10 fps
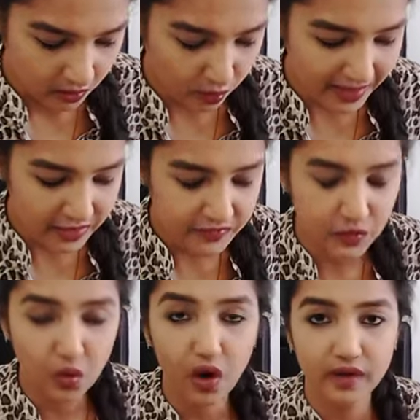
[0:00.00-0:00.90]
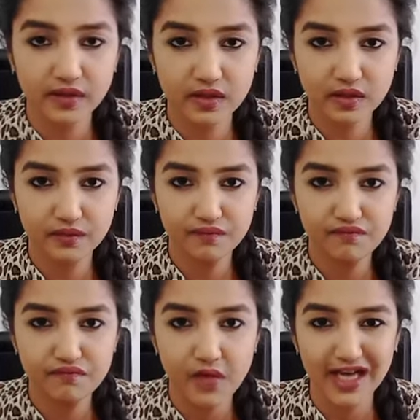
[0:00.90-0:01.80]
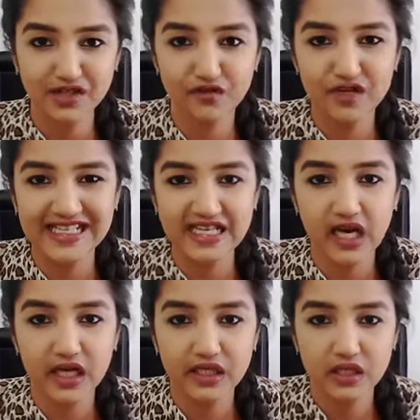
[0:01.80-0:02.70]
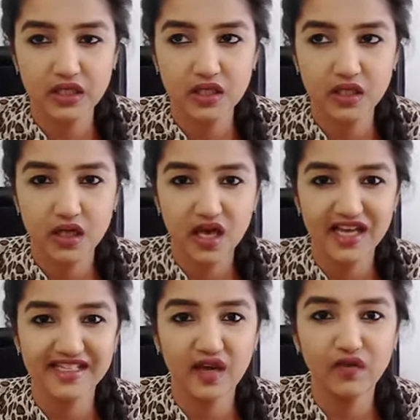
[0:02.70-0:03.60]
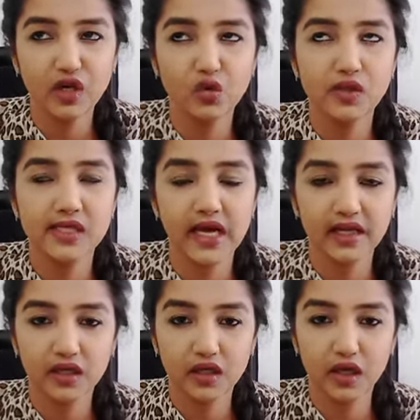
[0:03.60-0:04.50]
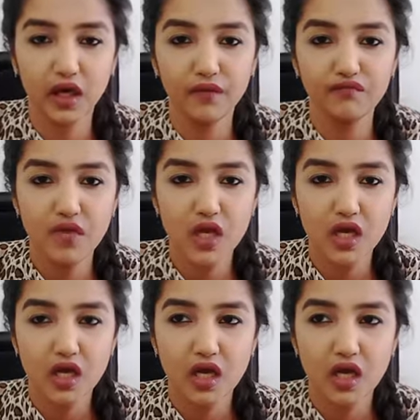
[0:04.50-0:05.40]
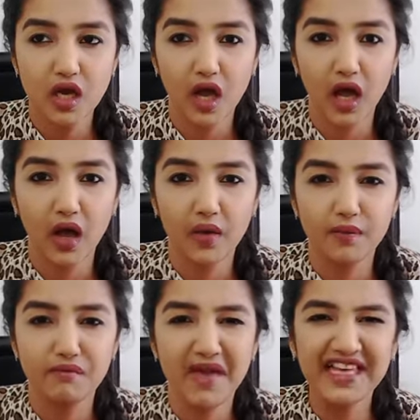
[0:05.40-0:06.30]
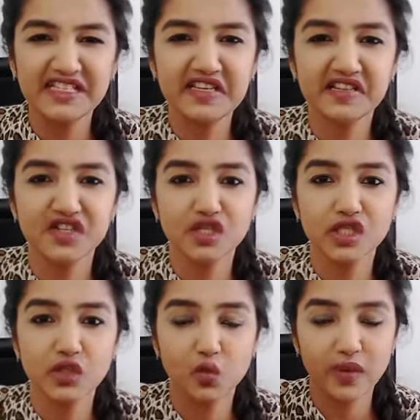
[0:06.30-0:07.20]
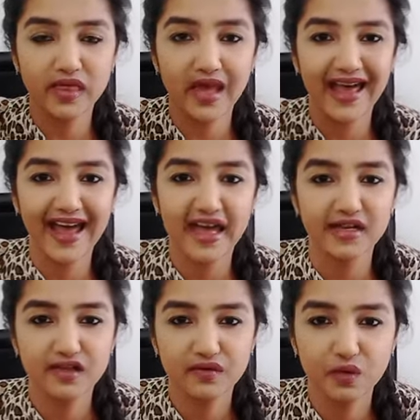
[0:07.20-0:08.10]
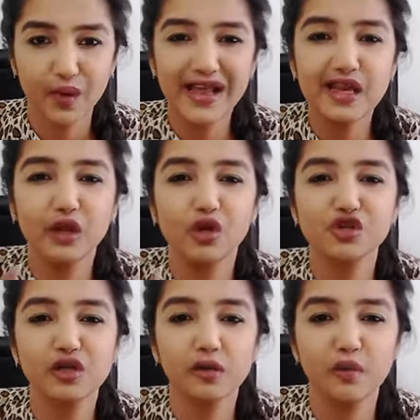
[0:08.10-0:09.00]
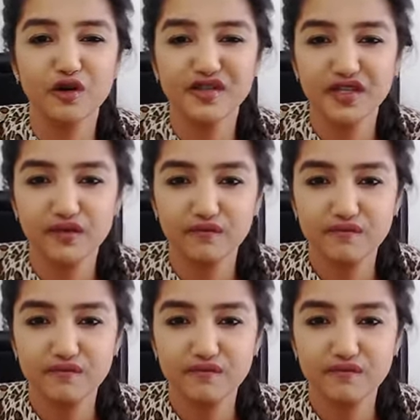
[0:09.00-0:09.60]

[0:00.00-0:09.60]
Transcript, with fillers: Queen of Swords as your first card is someone who's like, you know, uh, makes decisions with their head, very logical person.